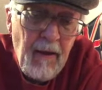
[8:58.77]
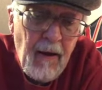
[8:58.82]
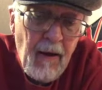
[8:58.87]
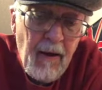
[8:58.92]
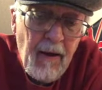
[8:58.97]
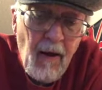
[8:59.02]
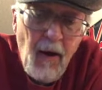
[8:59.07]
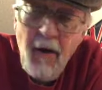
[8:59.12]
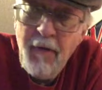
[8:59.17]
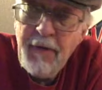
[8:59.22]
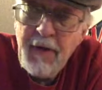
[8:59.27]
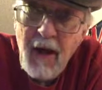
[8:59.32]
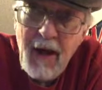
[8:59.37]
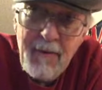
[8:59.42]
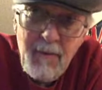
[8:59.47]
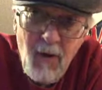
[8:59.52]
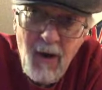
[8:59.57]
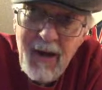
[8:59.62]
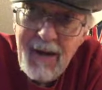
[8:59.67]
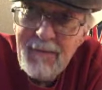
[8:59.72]
All the guy
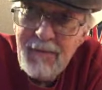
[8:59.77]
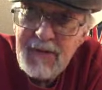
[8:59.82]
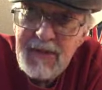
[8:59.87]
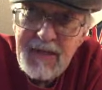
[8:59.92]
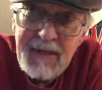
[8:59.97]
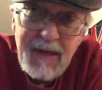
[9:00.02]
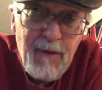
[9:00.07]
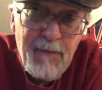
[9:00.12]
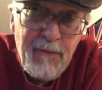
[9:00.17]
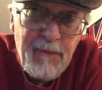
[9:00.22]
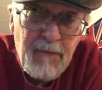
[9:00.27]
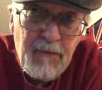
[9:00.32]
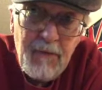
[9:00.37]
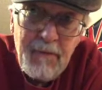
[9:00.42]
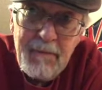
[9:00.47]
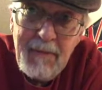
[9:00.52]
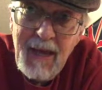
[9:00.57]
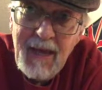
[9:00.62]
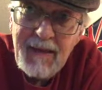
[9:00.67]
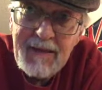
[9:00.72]
wanted was enough
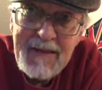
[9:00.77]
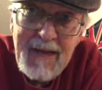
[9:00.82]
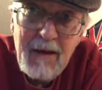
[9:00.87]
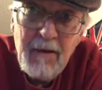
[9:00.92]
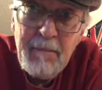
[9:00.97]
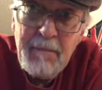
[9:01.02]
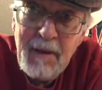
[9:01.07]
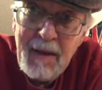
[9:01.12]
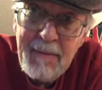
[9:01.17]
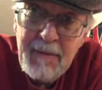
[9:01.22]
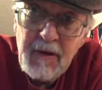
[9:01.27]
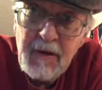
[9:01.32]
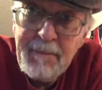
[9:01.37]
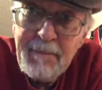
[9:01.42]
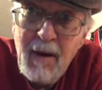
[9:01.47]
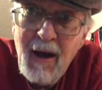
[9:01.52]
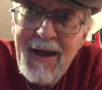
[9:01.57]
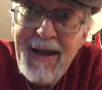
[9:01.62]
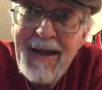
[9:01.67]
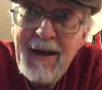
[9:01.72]
to make a down payment to
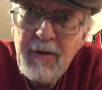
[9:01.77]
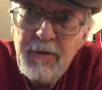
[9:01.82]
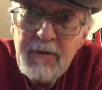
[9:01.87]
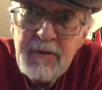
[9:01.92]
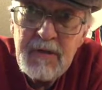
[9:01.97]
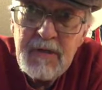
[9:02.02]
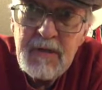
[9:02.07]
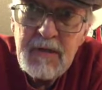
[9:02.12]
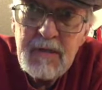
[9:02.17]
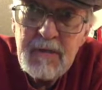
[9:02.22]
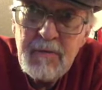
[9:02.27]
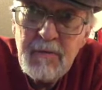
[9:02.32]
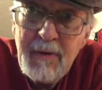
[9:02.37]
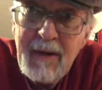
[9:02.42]
buy a house